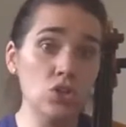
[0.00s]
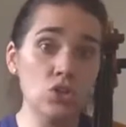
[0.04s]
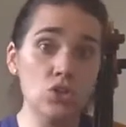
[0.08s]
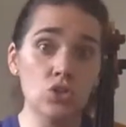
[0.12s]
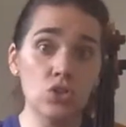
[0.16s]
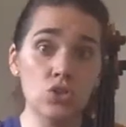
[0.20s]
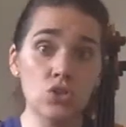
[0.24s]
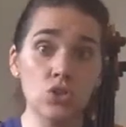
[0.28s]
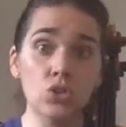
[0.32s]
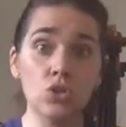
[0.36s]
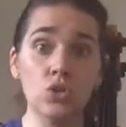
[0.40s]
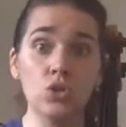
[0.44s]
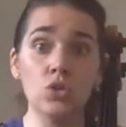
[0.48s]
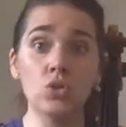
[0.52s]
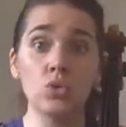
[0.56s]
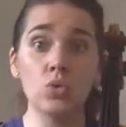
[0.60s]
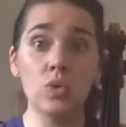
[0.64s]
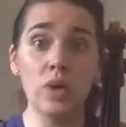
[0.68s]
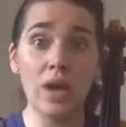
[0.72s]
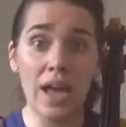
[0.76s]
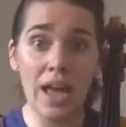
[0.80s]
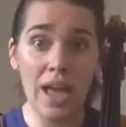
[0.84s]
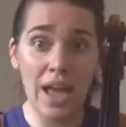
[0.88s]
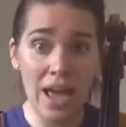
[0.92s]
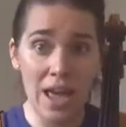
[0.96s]
2
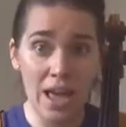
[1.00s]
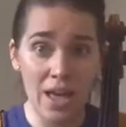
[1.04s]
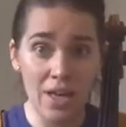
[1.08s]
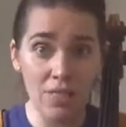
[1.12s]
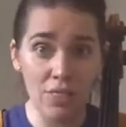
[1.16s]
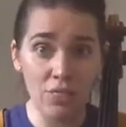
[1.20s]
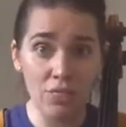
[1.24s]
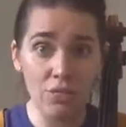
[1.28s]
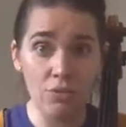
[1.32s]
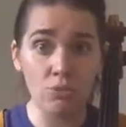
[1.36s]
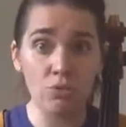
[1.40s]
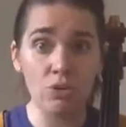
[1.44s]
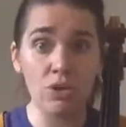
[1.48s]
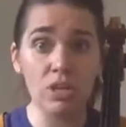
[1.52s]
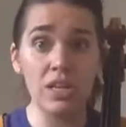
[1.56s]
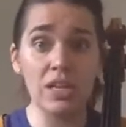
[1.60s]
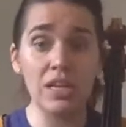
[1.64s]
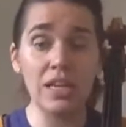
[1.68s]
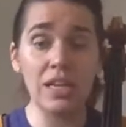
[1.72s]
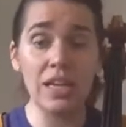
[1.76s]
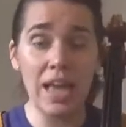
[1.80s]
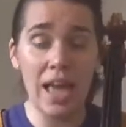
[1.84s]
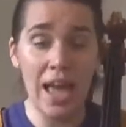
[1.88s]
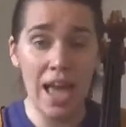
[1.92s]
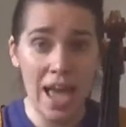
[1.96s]
and 3
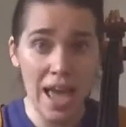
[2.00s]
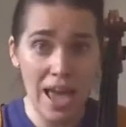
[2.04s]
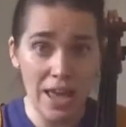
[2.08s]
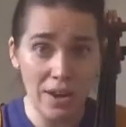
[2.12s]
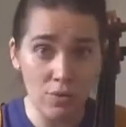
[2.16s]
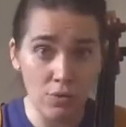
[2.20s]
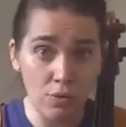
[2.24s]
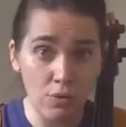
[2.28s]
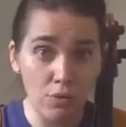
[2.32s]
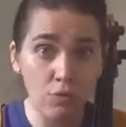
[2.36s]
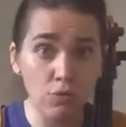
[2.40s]
and